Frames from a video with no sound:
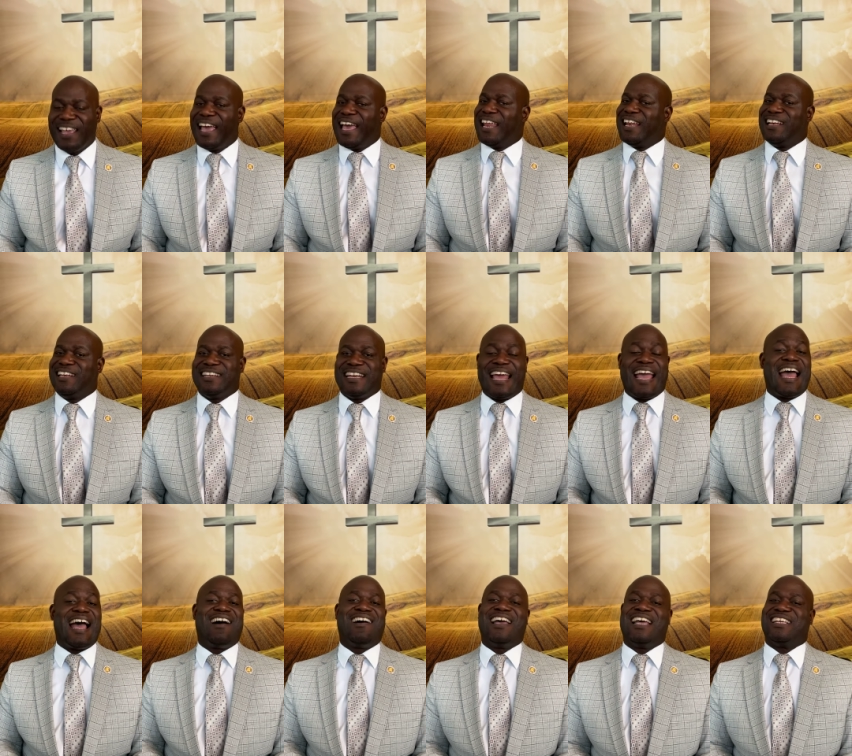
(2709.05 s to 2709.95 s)
and
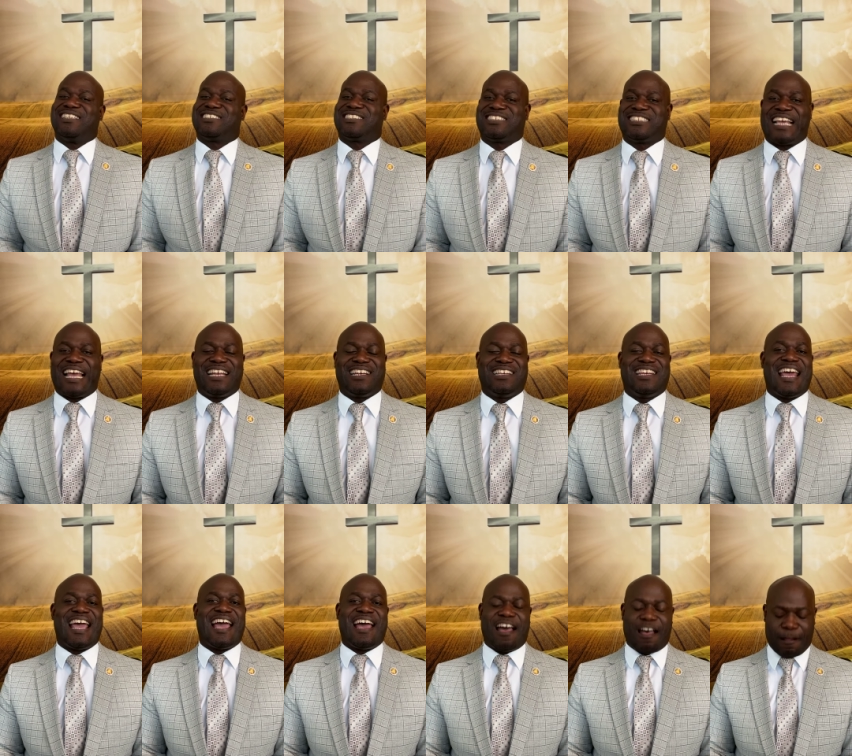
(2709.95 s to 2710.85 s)
now has sat
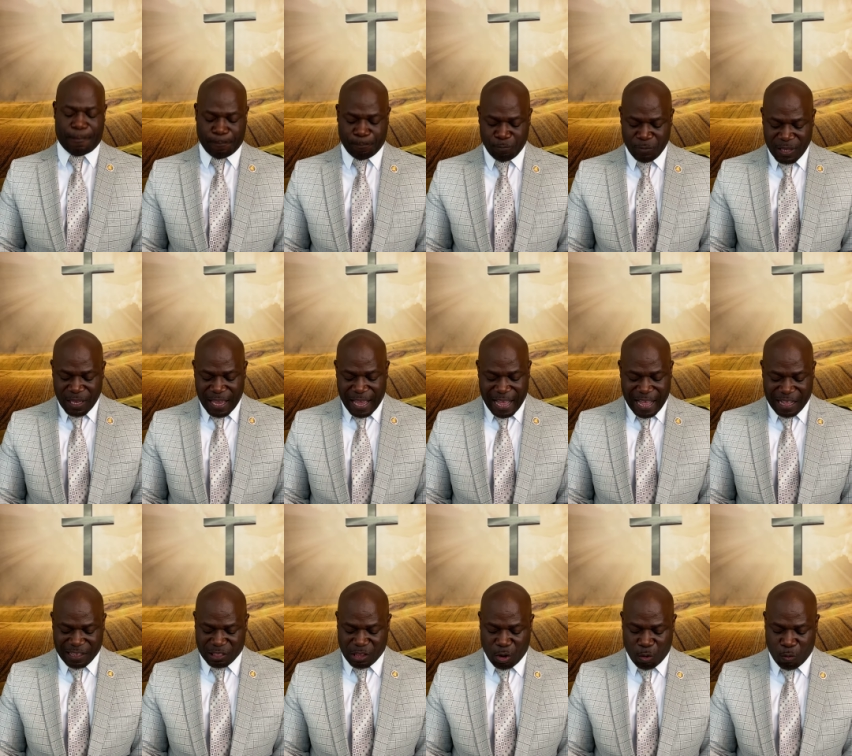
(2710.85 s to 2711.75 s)
down
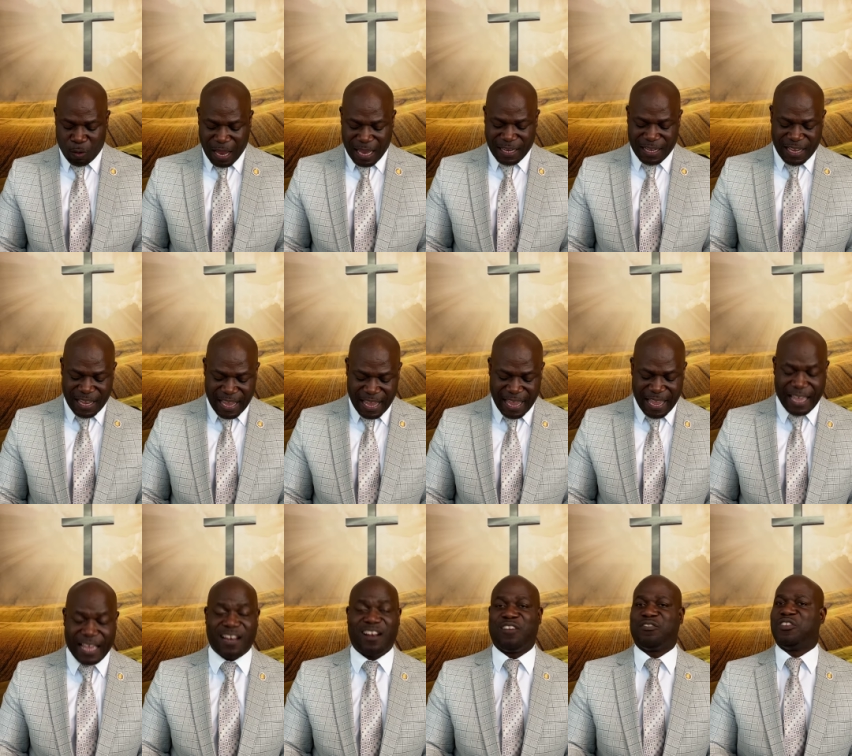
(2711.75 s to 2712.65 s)
at the right
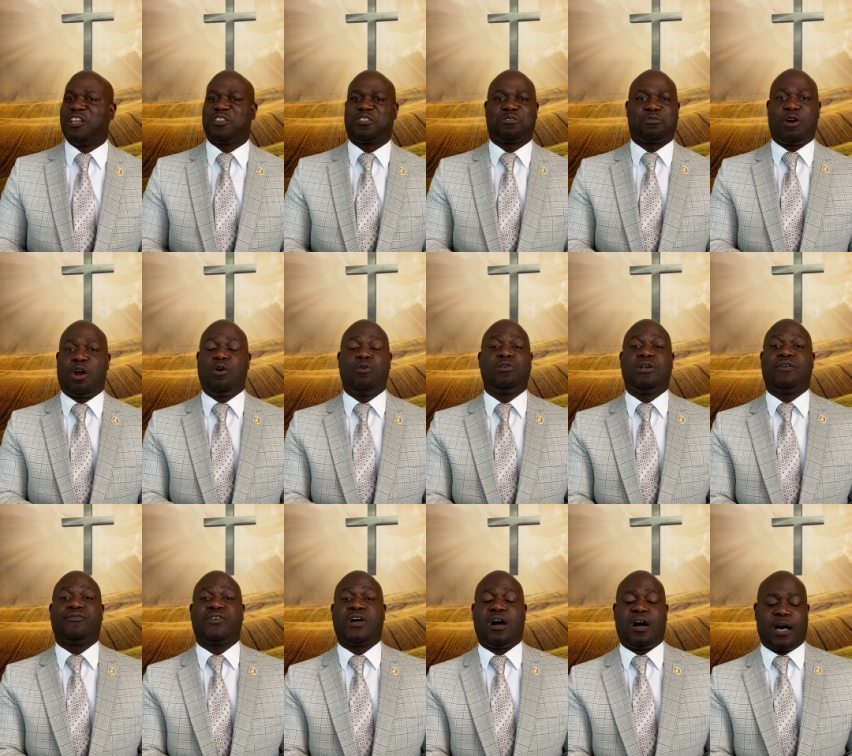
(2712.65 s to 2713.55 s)
hand of the throne
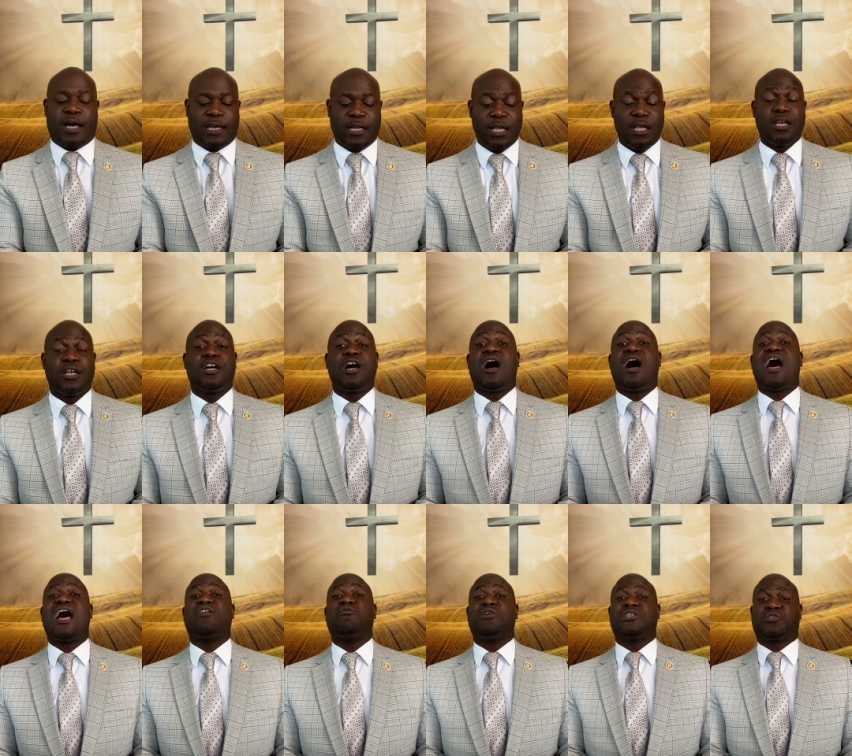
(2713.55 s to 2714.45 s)
of God.
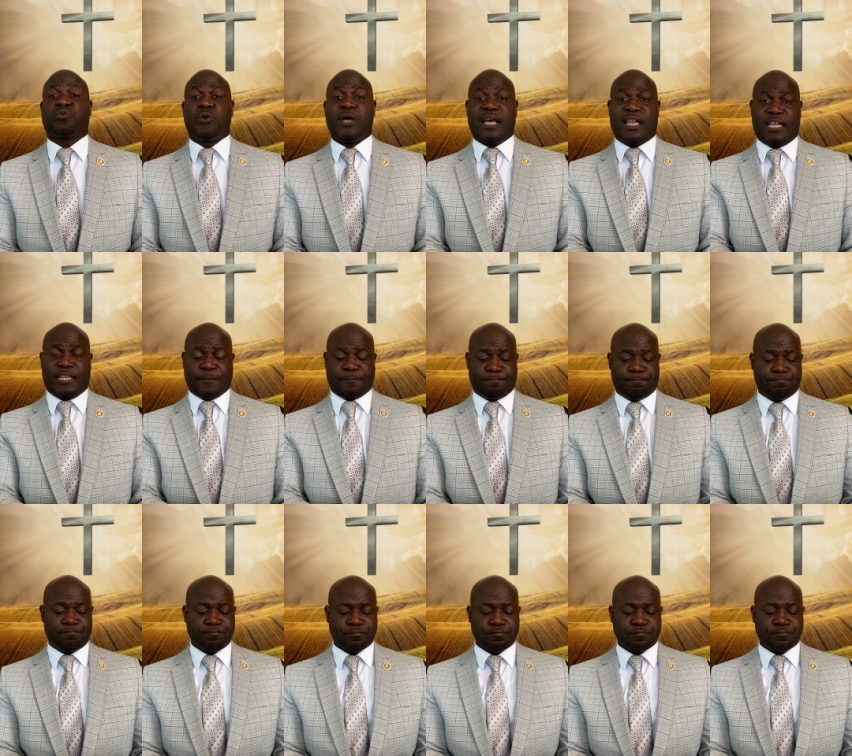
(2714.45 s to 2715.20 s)
God was willing